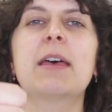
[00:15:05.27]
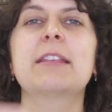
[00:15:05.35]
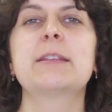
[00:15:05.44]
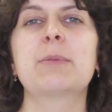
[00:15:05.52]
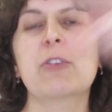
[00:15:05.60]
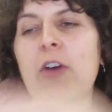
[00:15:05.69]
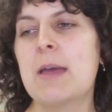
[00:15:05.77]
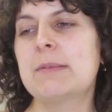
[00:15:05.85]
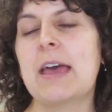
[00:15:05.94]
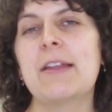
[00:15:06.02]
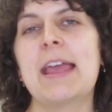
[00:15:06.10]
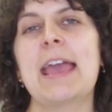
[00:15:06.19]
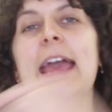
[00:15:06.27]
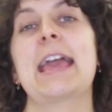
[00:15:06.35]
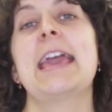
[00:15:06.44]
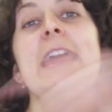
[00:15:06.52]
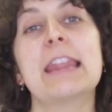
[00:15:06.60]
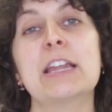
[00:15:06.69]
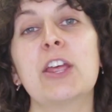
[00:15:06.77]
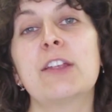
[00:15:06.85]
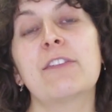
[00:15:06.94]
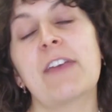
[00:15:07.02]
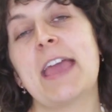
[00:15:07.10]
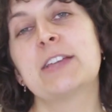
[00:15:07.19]
subscribe down here, hit that
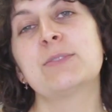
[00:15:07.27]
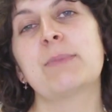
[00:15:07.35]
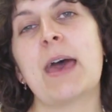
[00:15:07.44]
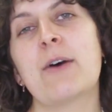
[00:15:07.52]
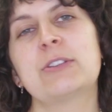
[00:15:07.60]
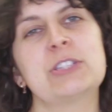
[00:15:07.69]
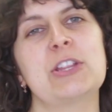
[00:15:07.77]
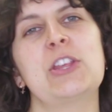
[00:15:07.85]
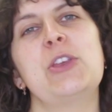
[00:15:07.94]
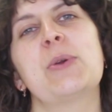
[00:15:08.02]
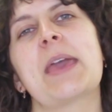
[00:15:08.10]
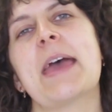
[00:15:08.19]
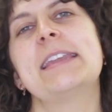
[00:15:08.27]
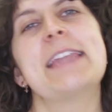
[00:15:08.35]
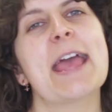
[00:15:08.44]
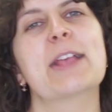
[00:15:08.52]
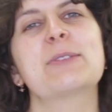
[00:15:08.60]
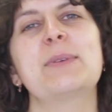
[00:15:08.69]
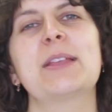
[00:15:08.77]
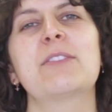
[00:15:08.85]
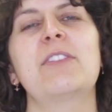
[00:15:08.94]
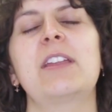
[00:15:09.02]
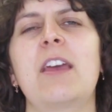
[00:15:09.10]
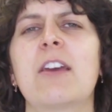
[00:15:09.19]
notification bell so that you get next week's
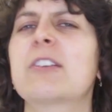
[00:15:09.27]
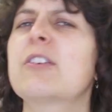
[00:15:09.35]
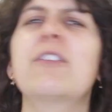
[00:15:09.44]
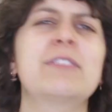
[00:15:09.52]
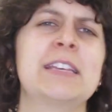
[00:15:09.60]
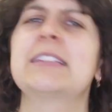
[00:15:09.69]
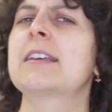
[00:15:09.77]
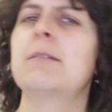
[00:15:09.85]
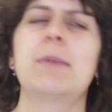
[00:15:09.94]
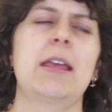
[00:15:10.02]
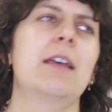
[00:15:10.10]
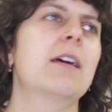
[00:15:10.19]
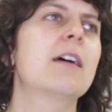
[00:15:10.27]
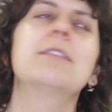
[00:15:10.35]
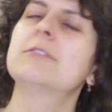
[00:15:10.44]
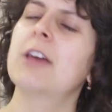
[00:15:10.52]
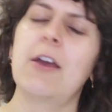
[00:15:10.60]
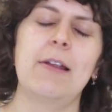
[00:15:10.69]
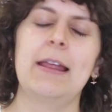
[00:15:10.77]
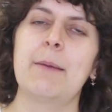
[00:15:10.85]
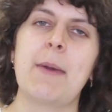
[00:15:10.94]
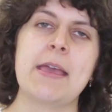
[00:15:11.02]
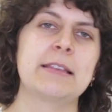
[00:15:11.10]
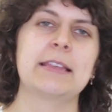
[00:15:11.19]
video, because obviously it's going to be totally
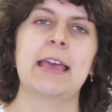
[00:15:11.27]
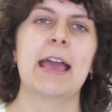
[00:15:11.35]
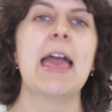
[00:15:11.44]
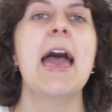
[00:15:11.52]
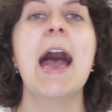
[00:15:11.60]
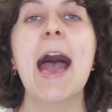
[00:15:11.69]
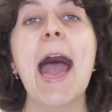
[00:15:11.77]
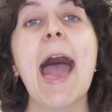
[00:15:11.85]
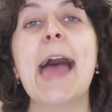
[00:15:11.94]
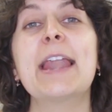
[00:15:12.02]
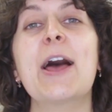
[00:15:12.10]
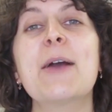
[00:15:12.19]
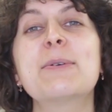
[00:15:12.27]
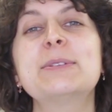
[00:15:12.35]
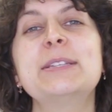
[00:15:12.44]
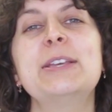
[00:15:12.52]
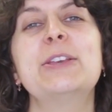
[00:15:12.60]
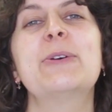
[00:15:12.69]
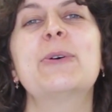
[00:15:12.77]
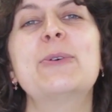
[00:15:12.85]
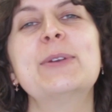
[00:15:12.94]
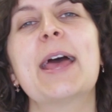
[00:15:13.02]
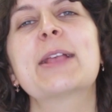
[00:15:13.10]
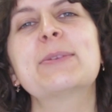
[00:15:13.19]
amazing. And I will see you
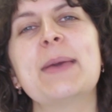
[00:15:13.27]
all next